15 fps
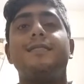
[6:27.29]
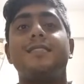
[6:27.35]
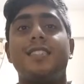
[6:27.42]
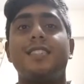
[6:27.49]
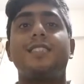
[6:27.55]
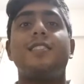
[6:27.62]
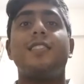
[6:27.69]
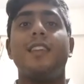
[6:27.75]

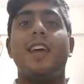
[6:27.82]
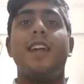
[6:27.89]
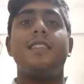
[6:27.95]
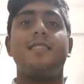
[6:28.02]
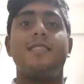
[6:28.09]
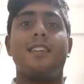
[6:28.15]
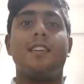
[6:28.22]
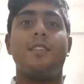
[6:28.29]
60 to
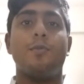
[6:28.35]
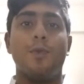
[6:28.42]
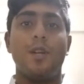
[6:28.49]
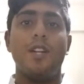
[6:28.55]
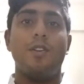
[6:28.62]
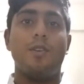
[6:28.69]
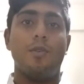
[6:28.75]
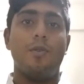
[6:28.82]
90 second
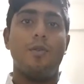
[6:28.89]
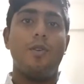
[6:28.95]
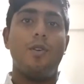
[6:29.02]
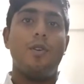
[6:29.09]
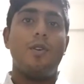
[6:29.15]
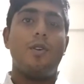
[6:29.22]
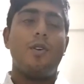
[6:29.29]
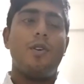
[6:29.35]
window
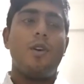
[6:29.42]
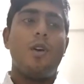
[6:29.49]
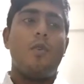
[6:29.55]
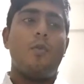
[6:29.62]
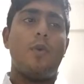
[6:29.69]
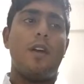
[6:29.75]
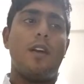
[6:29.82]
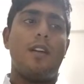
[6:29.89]

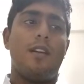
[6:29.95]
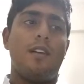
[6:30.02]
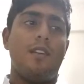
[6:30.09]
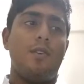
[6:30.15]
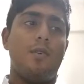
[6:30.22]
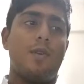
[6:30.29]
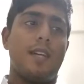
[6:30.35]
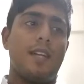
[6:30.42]
where
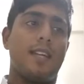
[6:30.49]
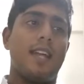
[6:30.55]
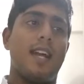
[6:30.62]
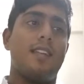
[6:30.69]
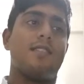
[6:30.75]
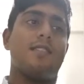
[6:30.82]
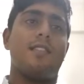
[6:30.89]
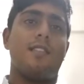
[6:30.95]
you can
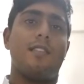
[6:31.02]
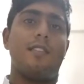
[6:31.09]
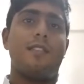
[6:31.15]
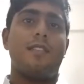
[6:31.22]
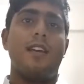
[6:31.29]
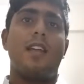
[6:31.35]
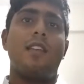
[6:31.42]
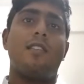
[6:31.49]
catch the
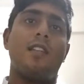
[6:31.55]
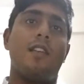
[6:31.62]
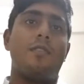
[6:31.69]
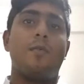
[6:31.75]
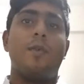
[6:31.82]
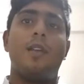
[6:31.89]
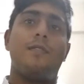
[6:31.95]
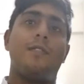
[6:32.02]
tether, and you'll
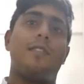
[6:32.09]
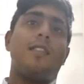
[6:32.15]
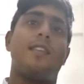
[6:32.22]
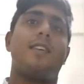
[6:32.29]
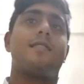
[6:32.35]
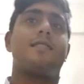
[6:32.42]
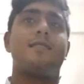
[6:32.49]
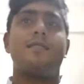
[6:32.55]
have to wait for the
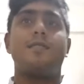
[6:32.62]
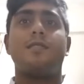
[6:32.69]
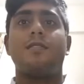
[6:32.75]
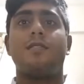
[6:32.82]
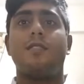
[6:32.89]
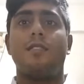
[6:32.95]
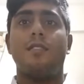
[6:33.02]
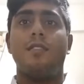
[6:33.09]
next
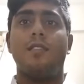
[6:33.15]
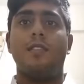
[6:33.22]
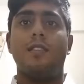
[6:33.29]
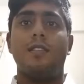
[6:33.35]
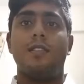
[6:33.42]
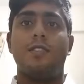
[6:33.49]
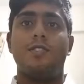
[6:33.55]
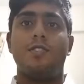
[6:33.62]

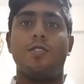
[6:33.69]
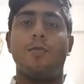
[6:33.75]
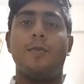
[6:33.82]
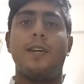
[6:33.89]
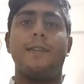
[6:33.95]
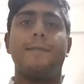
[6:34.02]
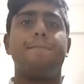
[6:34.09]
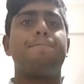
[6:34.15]
show
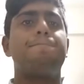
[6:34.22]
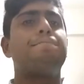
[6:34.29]
by.